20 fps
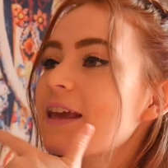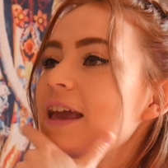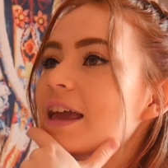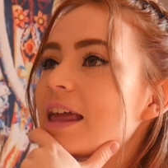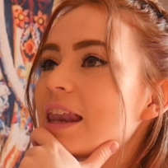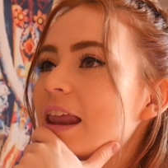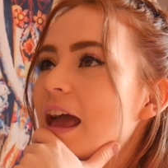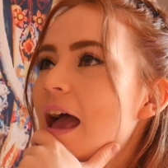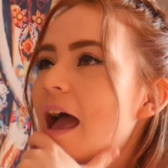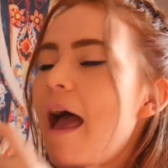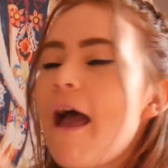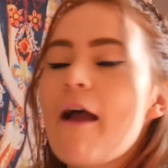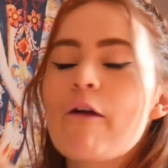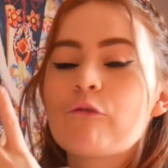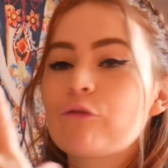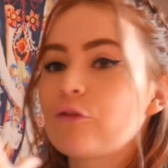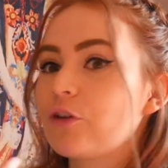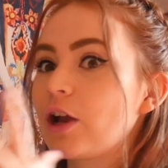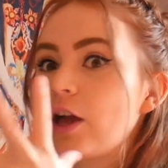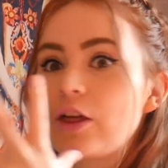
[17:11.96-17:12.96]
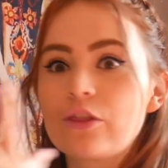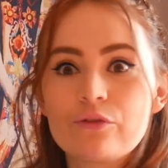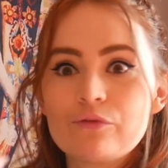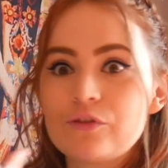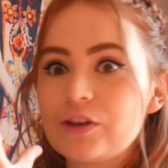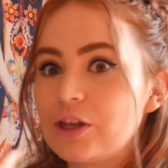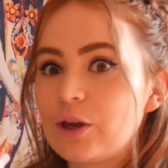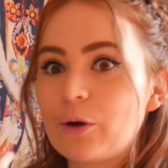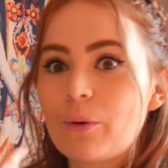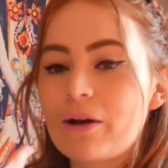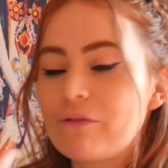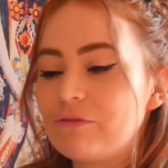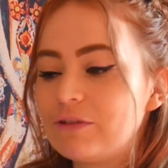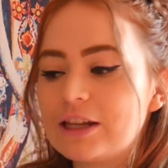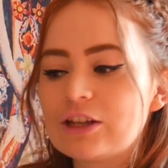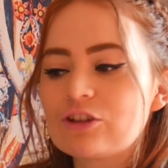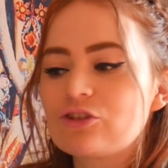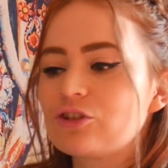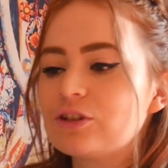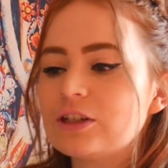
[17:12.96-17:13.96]
in every other video I've
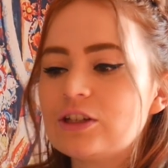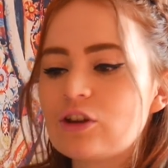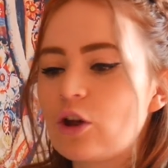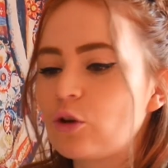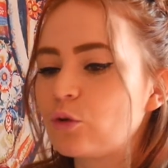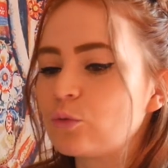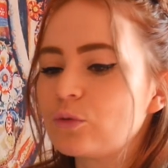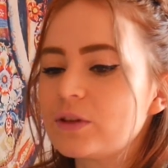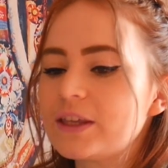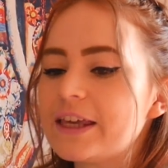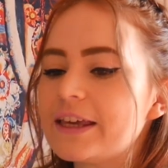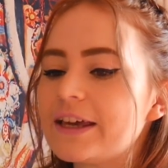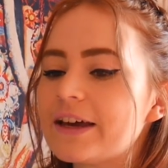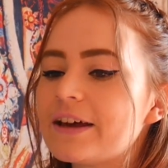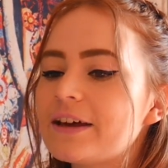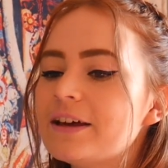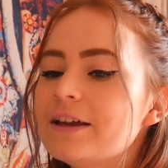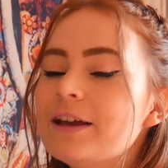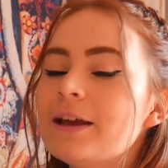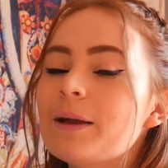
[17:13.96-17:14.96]
literally done all year.